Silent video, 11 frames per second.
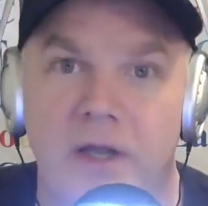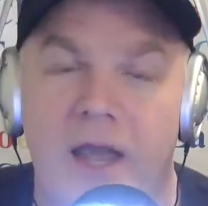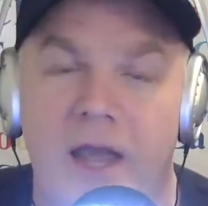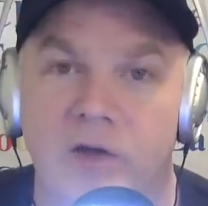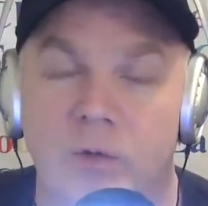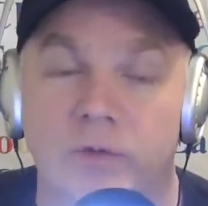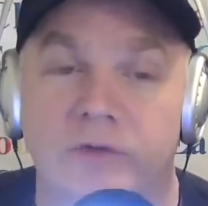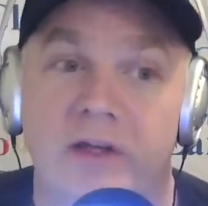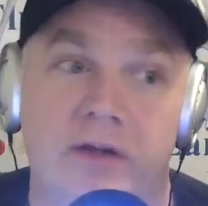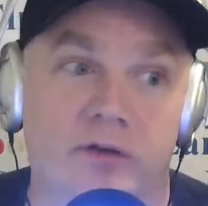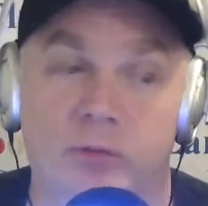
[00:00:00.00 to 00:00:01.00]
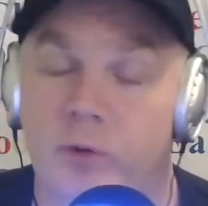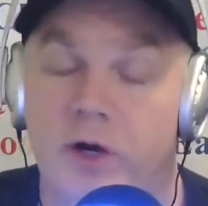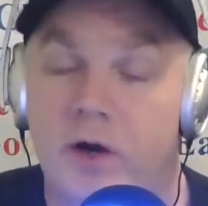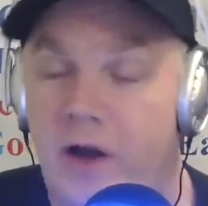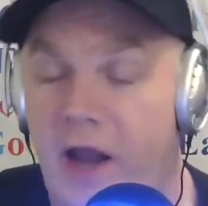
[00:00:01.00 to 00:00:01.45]
and you will see this,
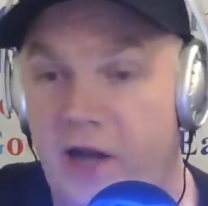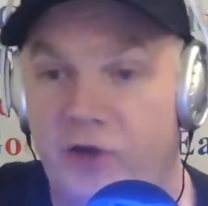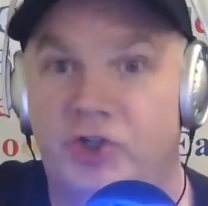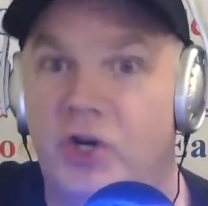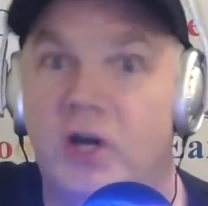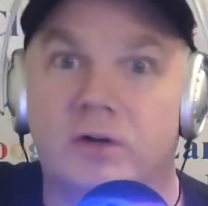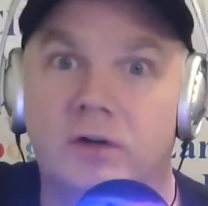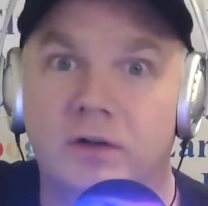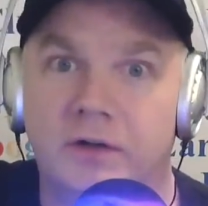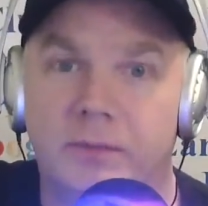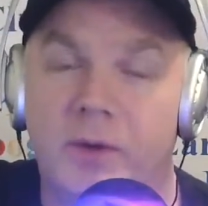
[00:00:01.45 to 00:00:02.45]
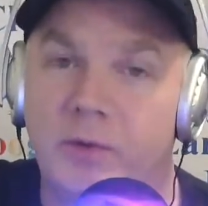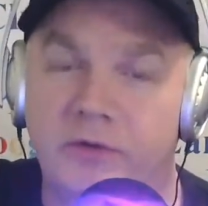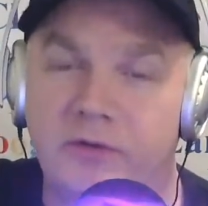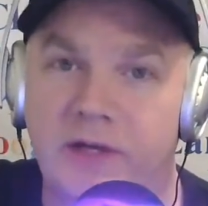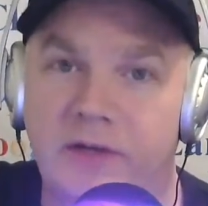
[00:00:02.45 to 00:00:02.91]
where a shuttle, remember
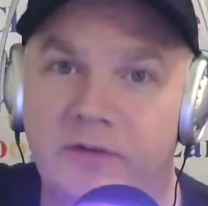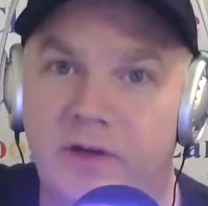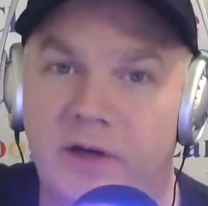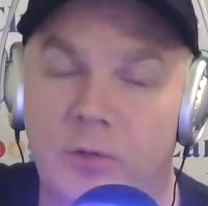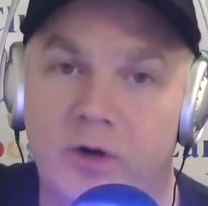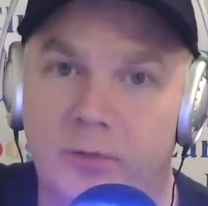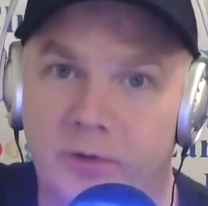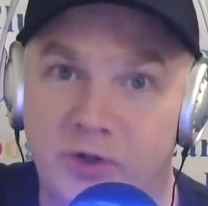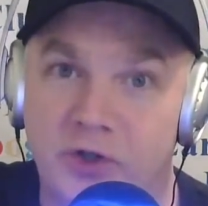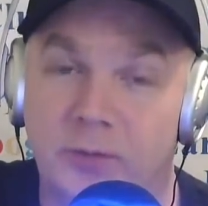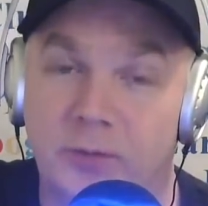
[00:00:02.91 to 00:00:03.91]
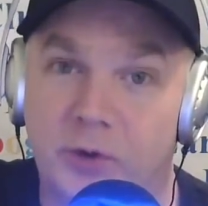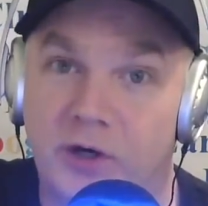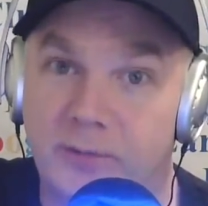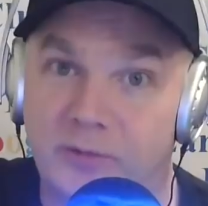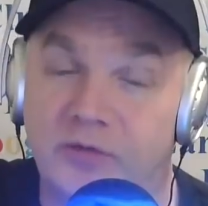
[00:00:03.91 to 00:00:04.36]
this is 1981 when the shuttle
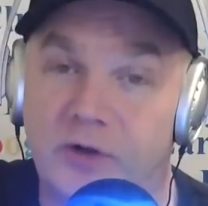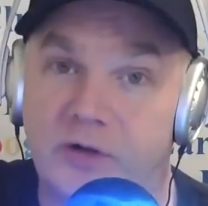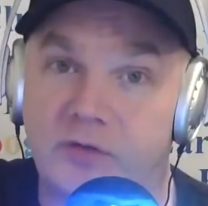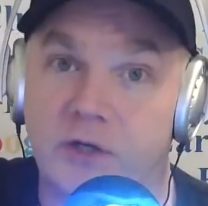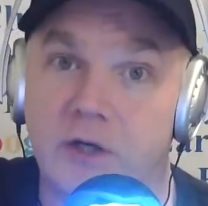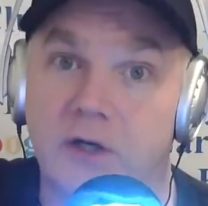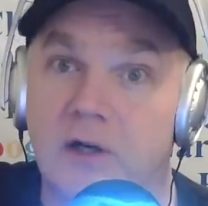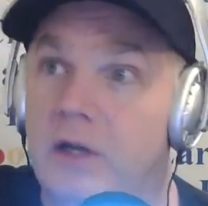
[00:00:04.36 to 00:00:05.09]
program was very, very young,